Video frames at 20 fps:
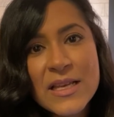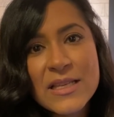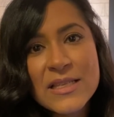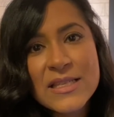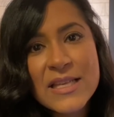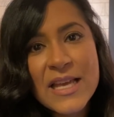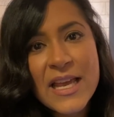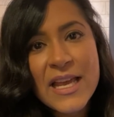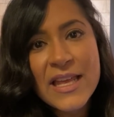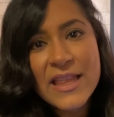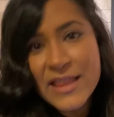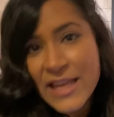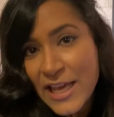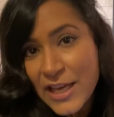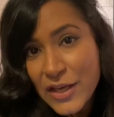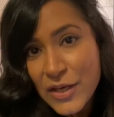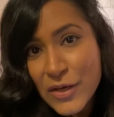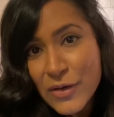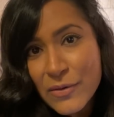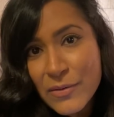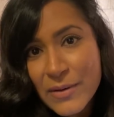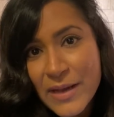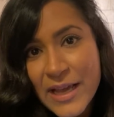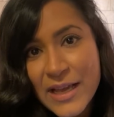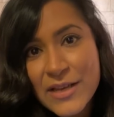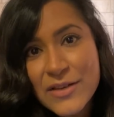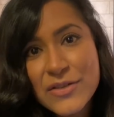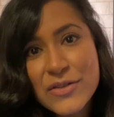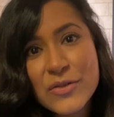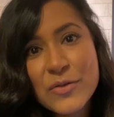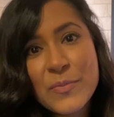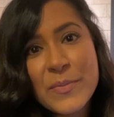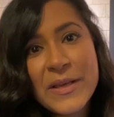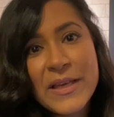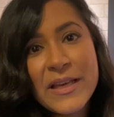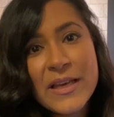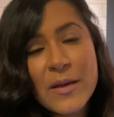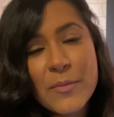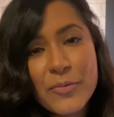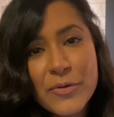say thank you and to
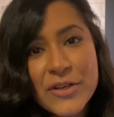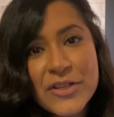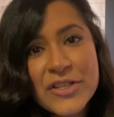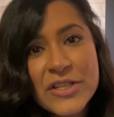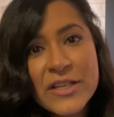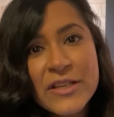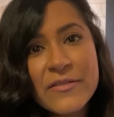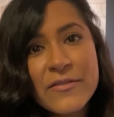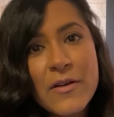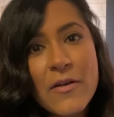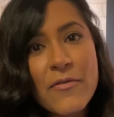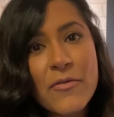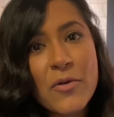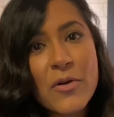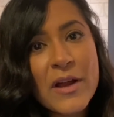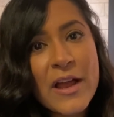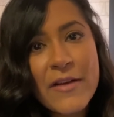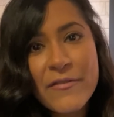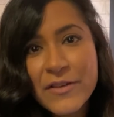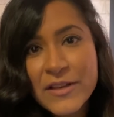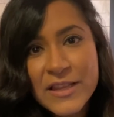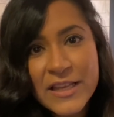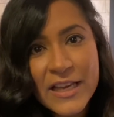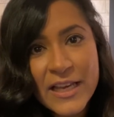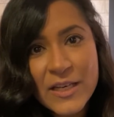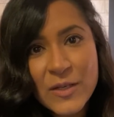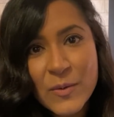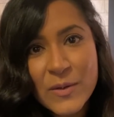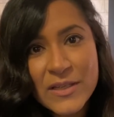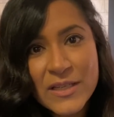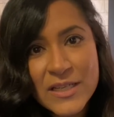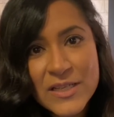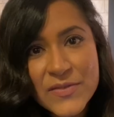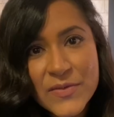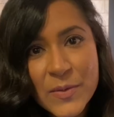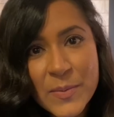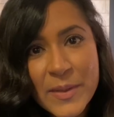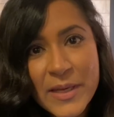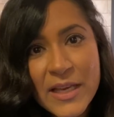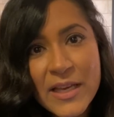be appreciative for everything anyone does
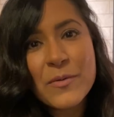for me.